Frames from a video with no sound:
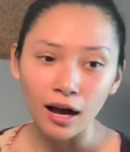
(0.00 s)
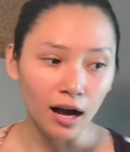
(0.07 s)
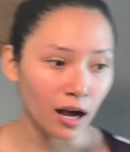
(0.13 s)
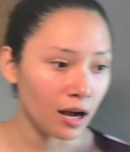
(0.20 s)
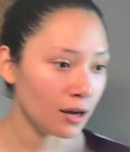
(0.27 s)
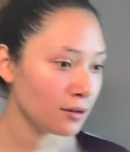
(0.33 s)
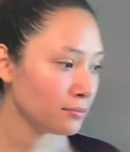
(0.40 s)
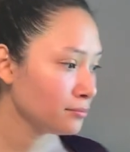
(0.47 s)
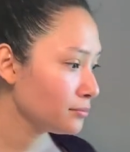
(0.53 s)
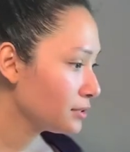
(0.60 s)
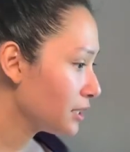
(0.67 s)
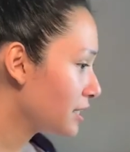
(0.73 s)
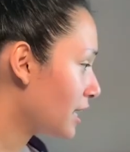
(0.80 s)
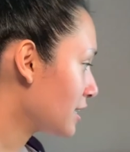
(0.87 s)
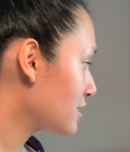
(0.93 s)
The
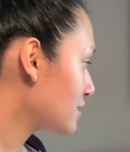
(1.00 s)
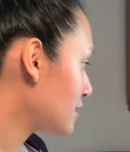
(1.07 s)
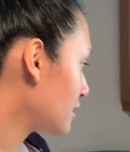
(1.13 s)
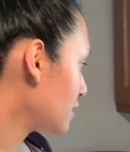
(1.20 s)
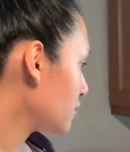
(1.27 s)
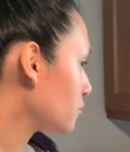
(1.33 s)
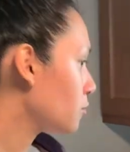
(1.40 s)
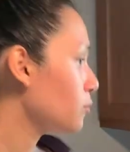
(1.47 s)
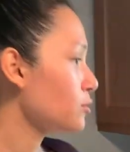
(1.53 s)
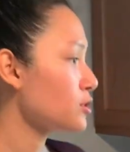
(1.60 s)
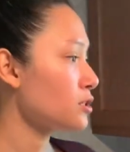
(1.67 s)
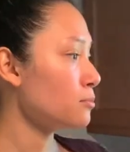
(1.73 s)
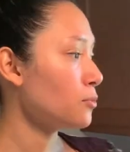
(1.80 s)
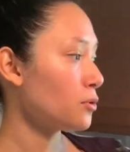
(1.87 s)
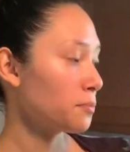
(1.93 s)
next thing, of course,
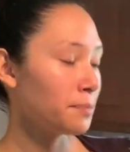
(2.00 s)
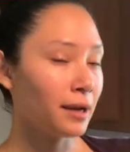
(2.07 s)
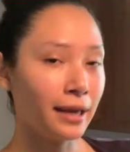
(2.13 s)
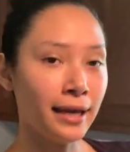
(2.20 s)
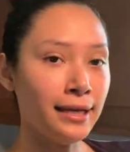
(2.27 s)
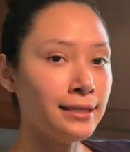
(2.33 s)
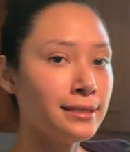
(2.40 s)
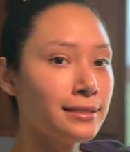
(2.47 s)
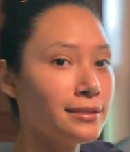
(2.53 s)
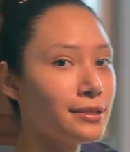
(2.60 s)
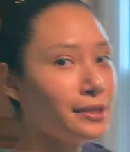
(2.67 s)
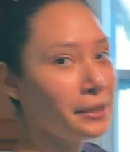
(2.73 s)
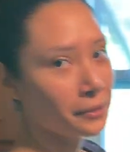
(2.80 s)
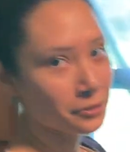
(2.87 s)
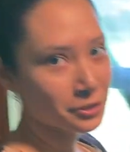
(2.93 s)
some more plants, you
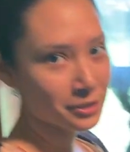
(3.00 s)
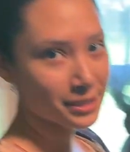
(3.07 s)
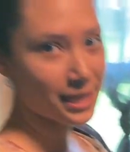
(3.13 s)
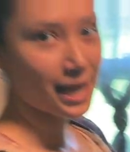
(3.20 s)
know, just